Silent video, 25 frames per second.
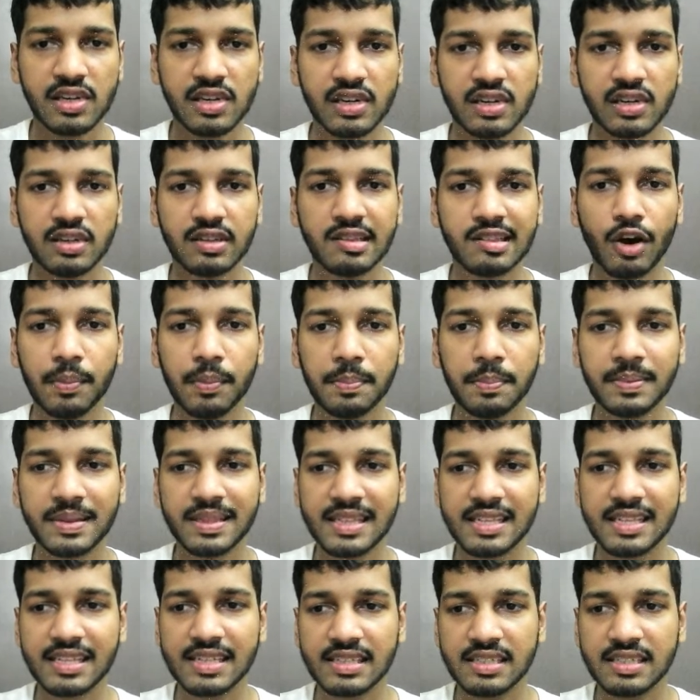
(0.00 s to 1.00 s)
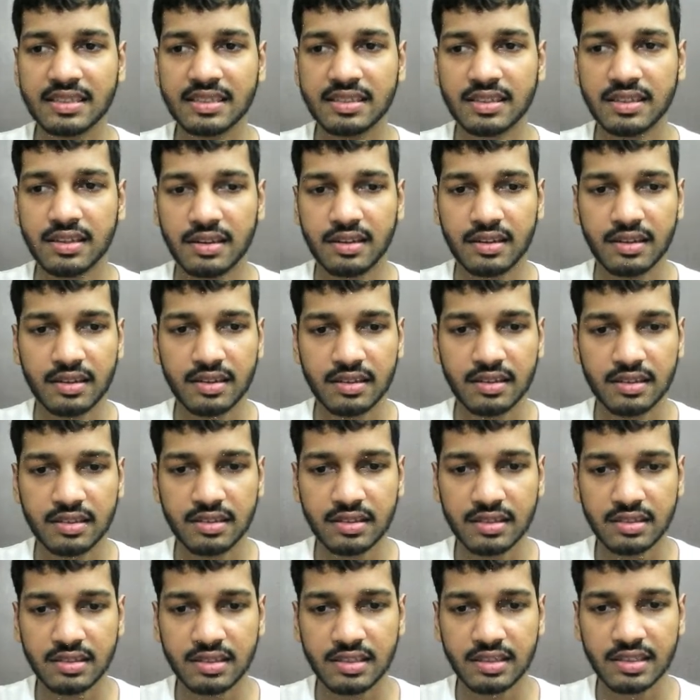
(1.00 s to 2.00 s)
shops
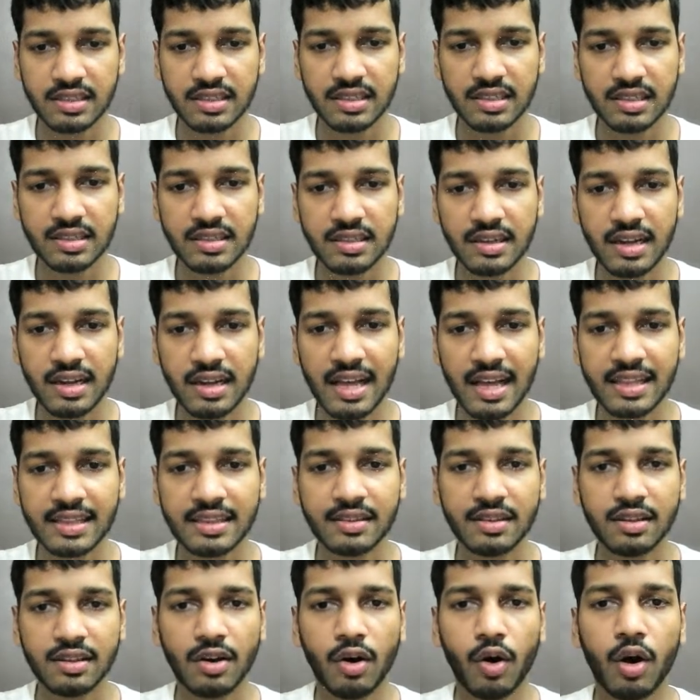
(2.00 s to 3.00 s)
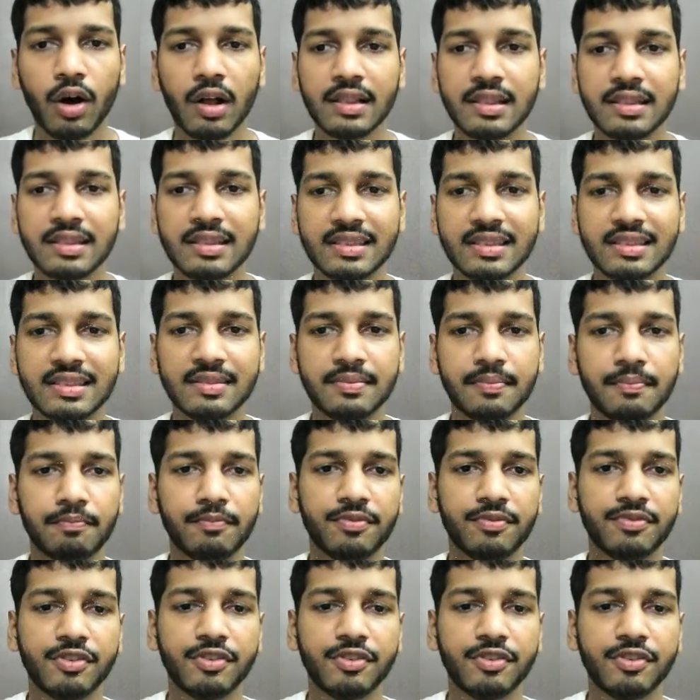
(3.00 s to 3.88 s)
there and all few